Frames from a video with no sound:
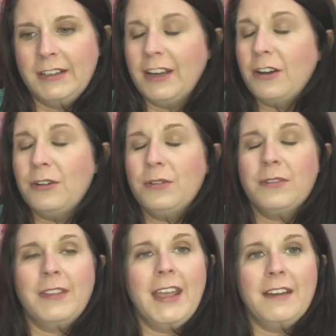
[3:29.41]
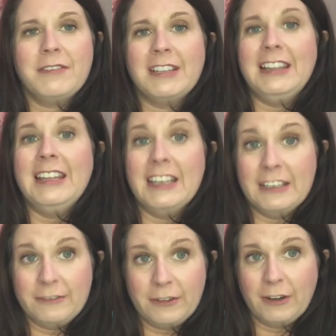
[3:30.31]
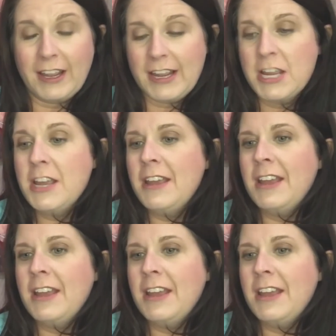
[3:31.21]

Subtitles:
No, they have to live, okay?